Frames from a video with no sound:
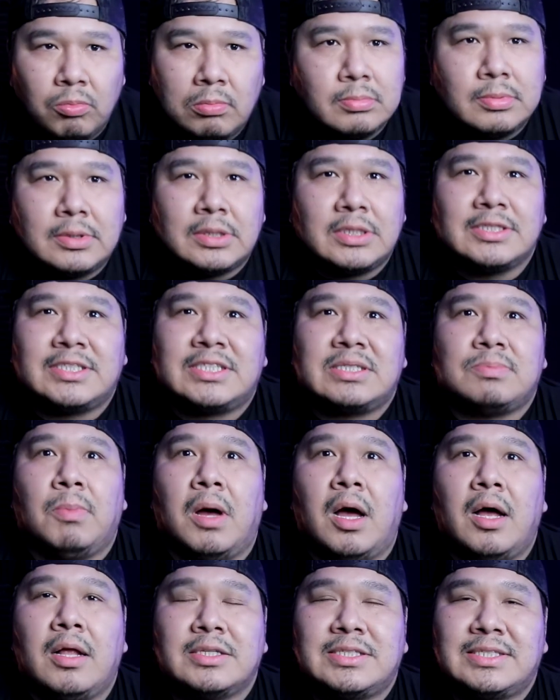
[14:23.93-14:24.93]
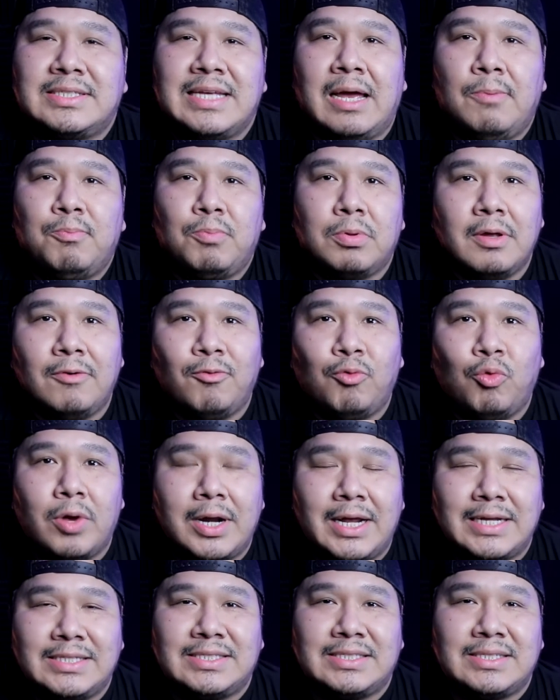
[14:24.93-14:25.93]
the small sample of what
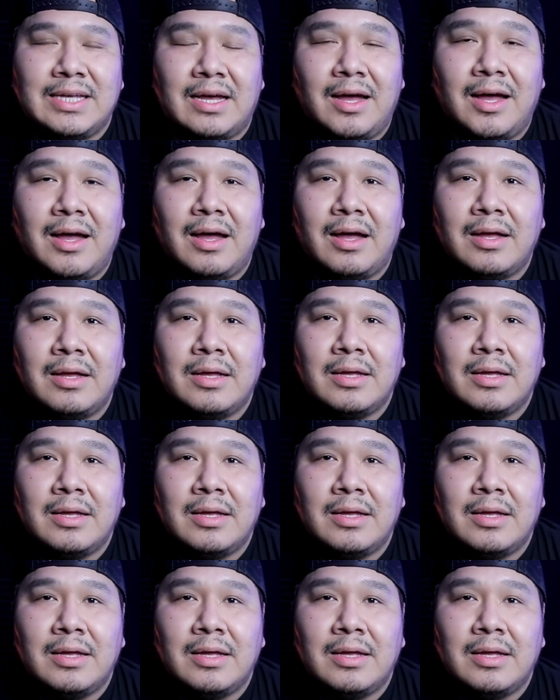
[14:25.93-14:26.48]
I saw.